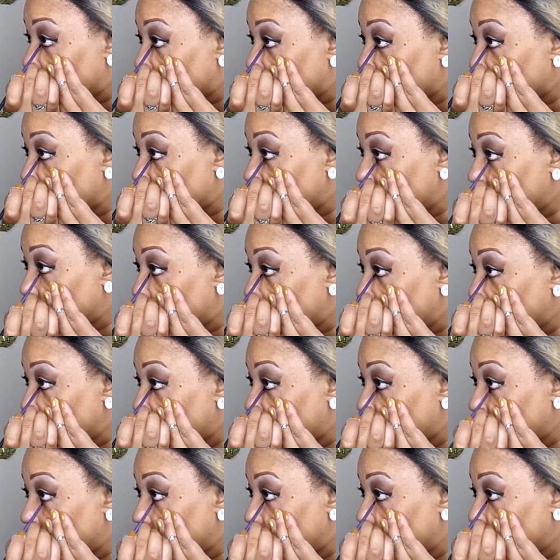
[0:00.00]

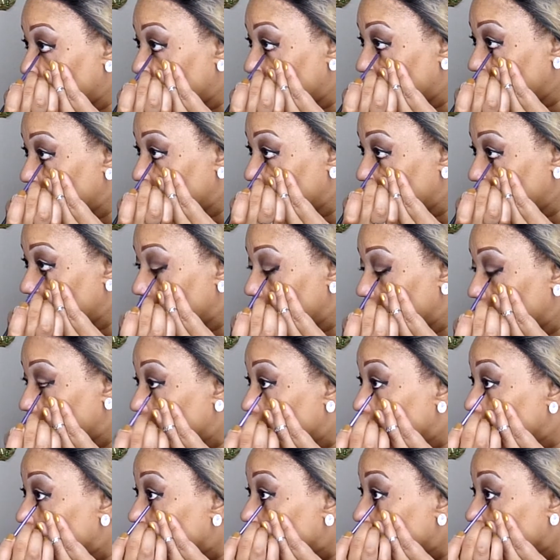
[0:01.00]
Alright.
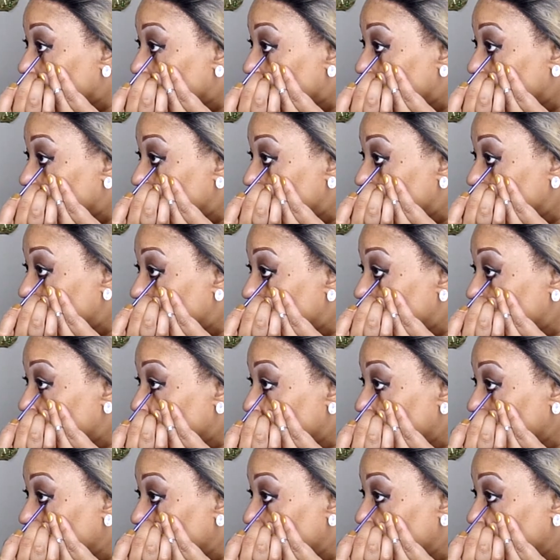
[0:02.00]
Do the
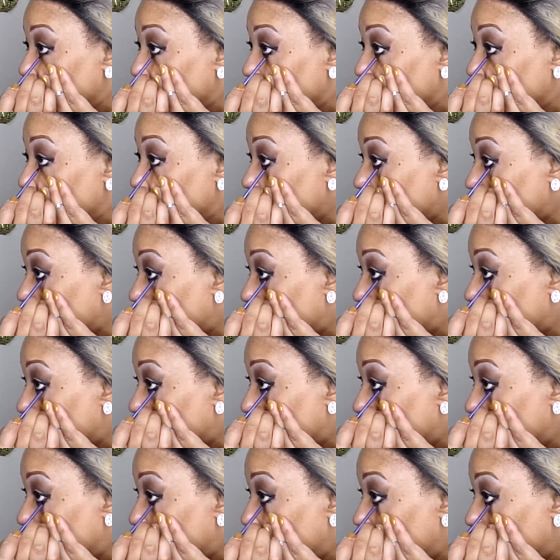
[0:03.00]
same thing over
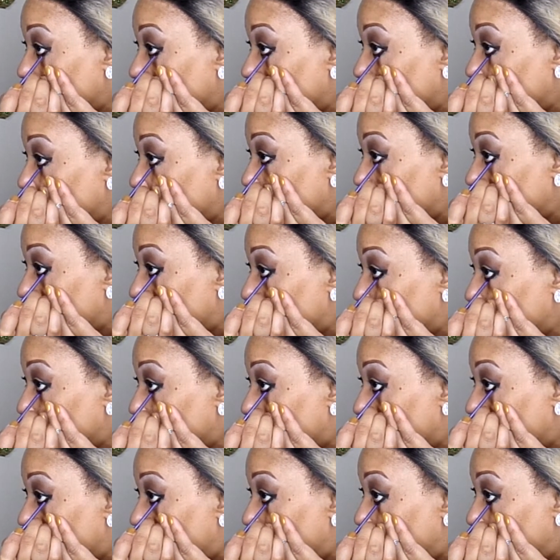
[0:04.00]
here, and then I'm
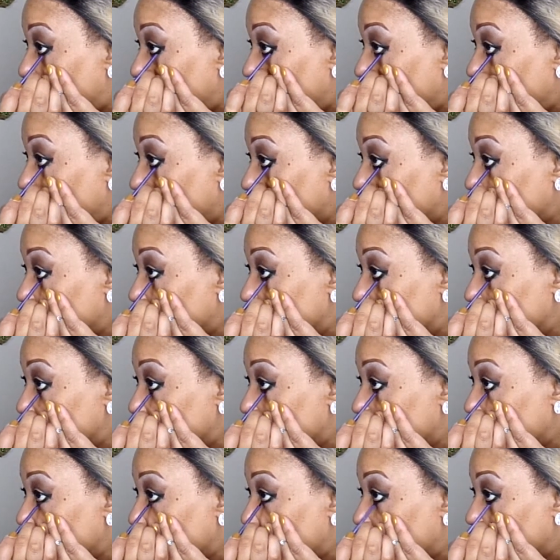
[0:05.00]
going to go back and
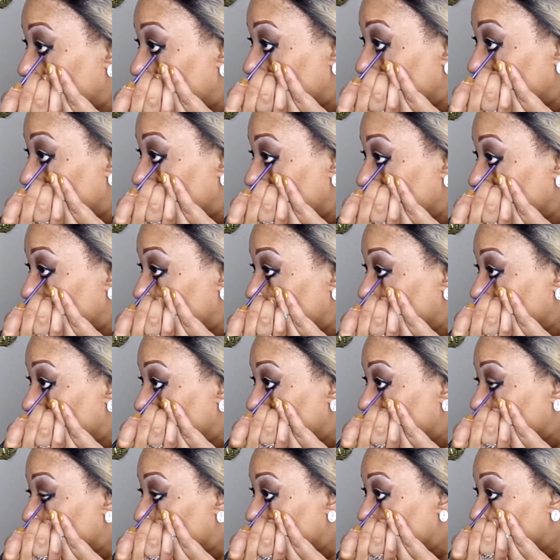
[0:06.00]
just kind of
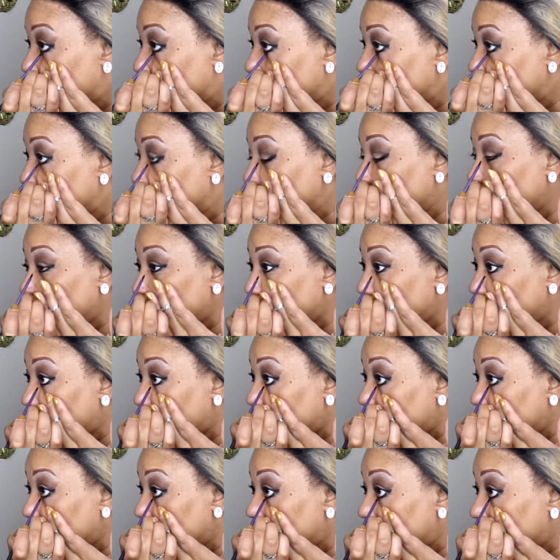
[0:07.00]
clean it up
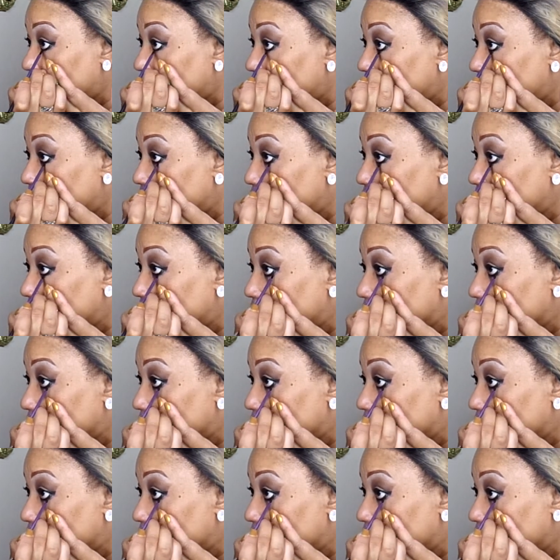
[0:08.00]
a little bit.